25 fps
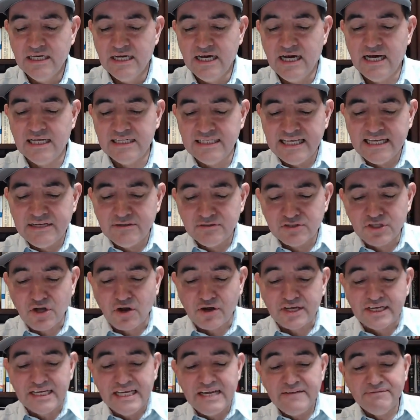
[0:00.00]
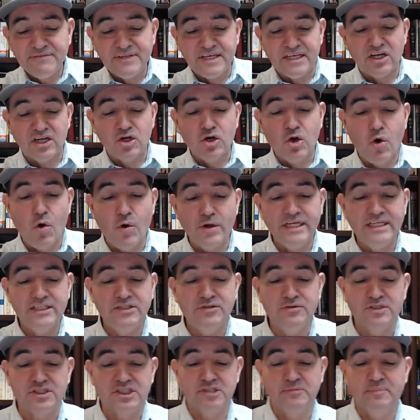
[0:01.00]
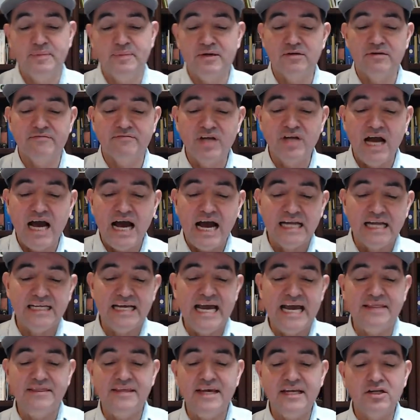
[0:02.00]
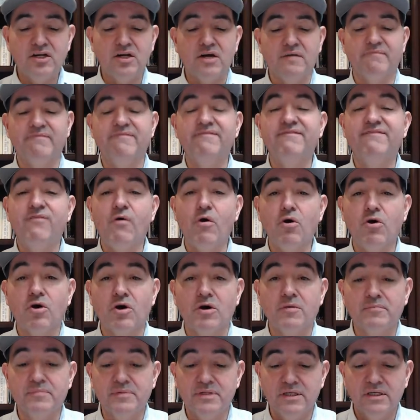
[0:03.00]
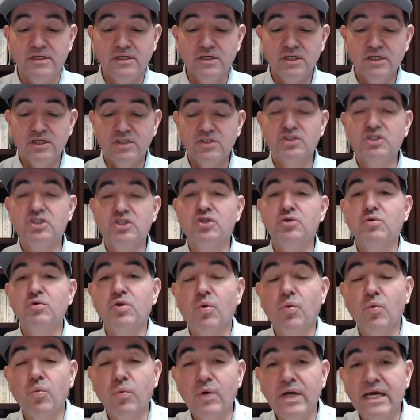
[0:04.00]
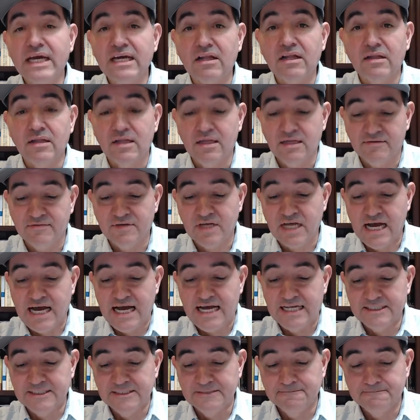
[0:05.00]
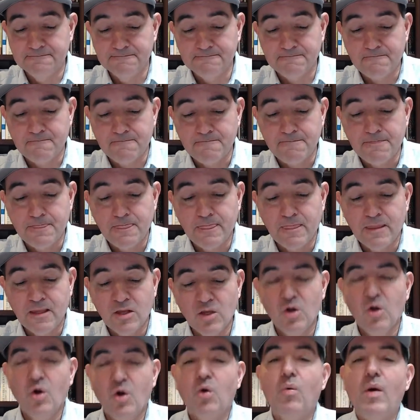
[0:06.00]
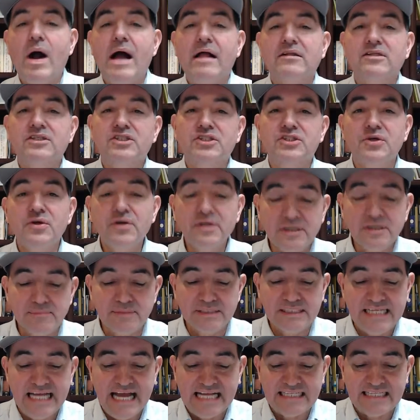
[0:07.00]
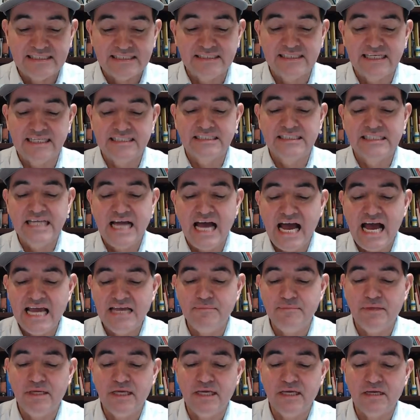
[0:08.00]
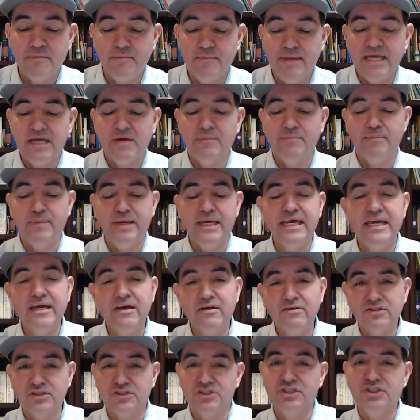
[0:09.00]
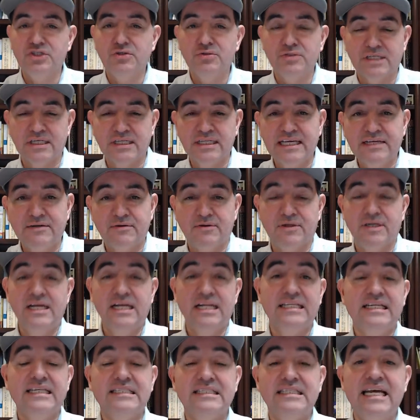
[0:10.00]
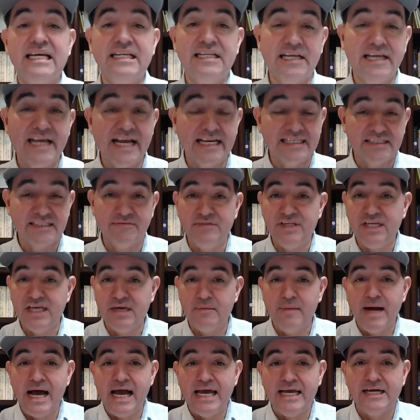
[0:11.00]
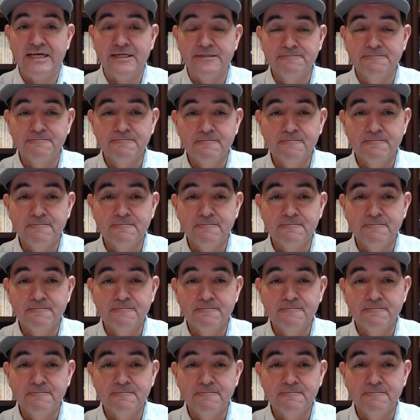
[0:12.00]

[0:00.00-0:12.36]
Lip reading: Leaders are gifted according to the Spirit of God and then conformed to the will of God. While circumstances and timing may appear to choose a leader, let's say in the case of Nehemiah,